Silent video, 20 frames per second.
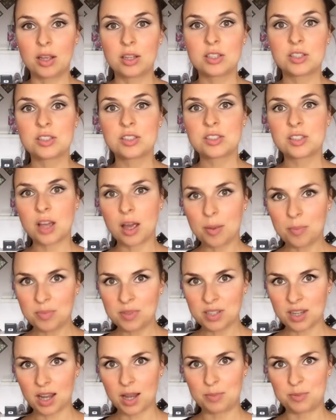Some
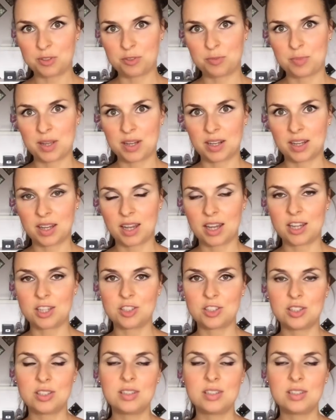types of medication,